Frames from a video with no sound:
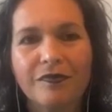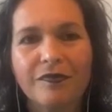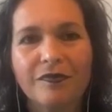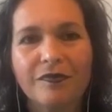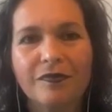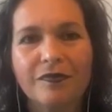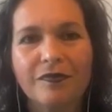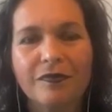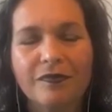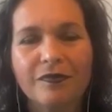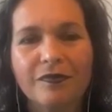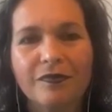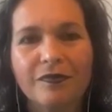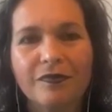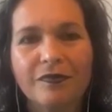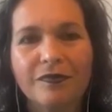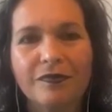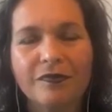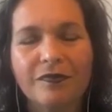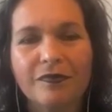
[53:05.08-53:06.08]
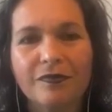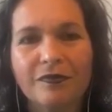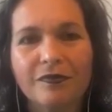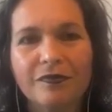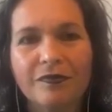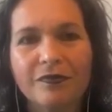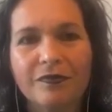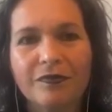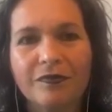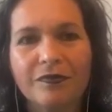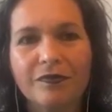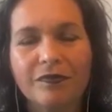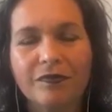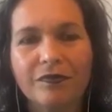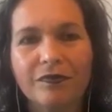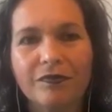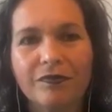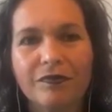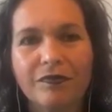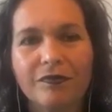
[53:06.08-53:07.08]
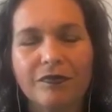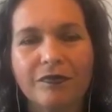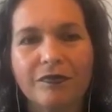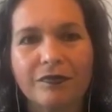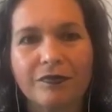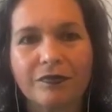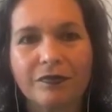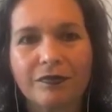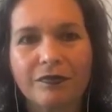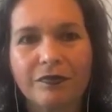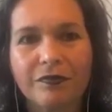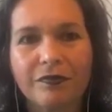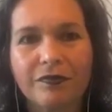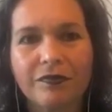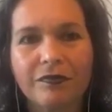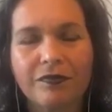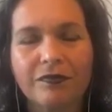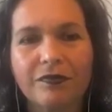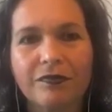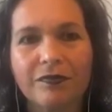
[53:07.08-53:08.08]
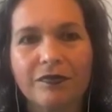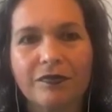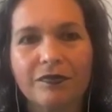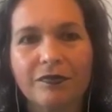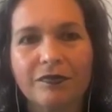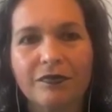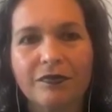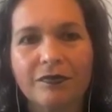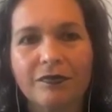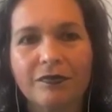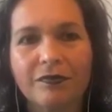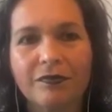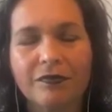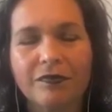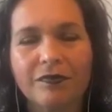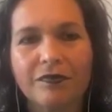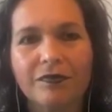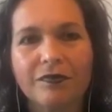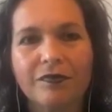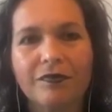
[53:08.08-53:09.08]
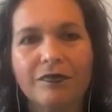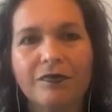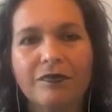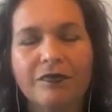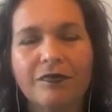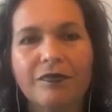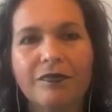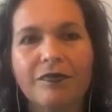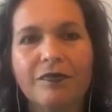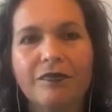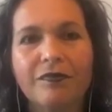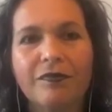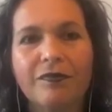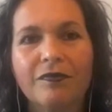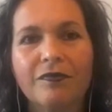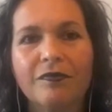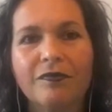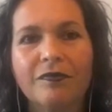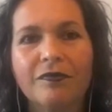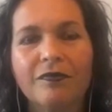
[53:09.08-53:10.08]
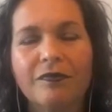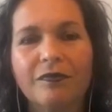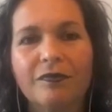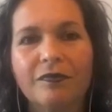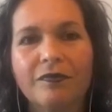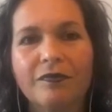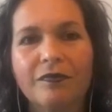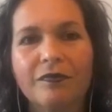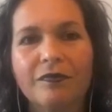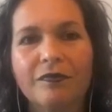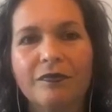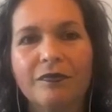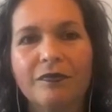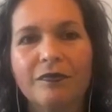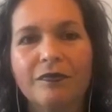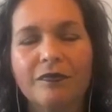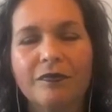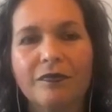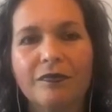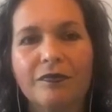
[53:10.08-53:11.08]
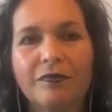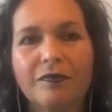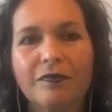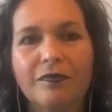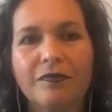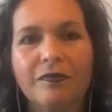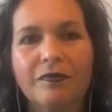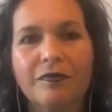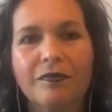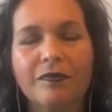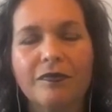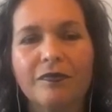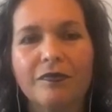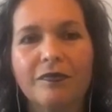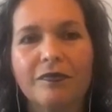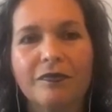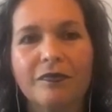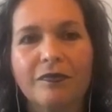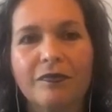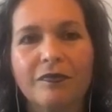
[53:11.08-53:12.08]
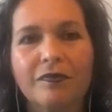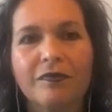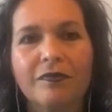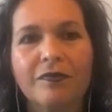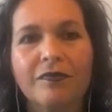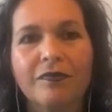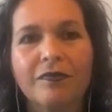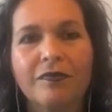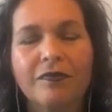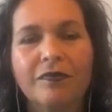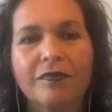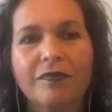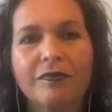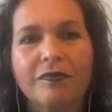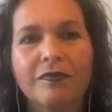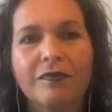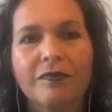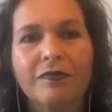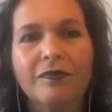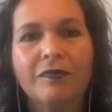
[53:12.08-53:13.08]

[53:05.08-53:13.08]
(not speaking)